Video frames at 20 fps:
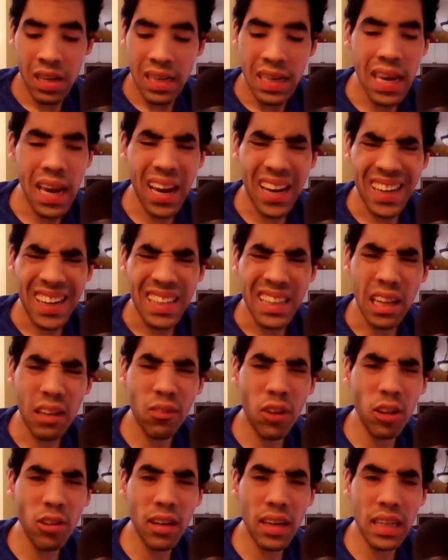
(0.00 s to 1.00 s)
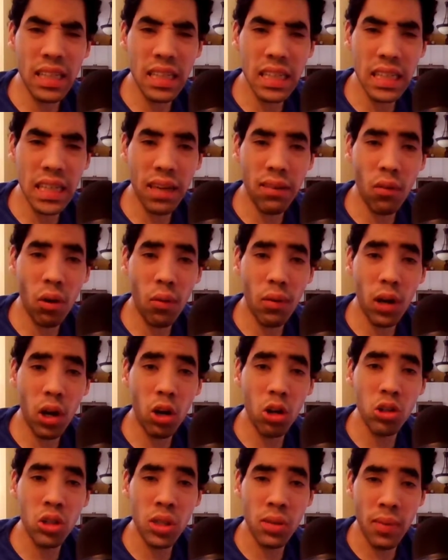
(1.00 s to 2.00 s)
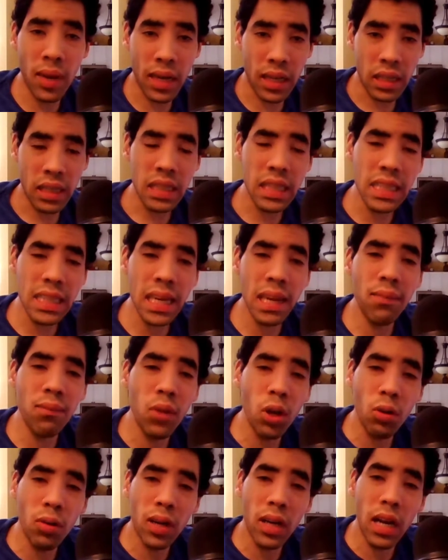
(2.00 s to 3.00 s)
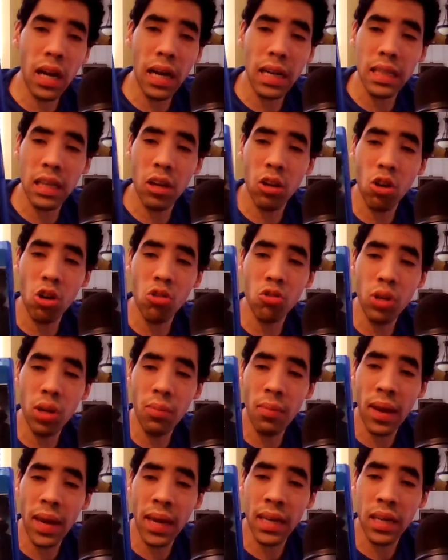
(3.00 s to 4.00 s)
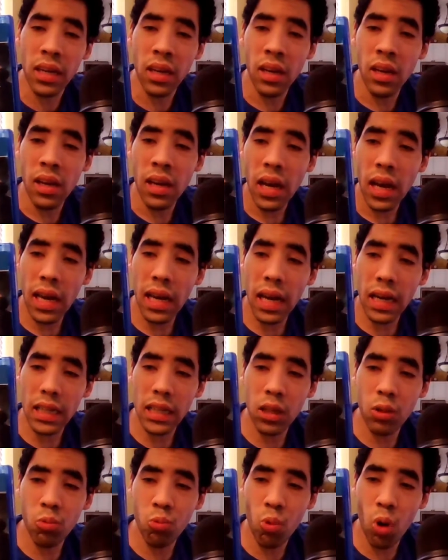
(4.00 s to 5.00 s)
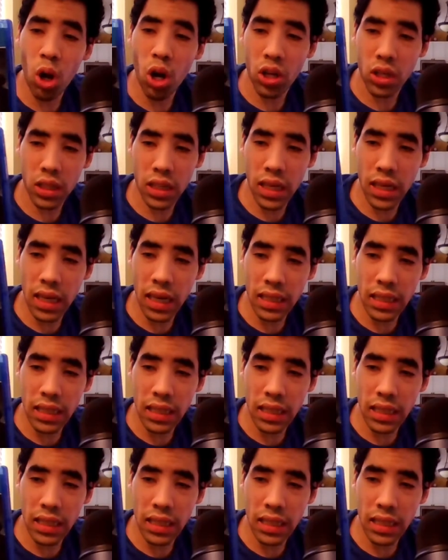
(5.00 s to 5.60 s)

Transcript: Yeah, that's how I like this game on other remake. This game people that after a good remake and actually works and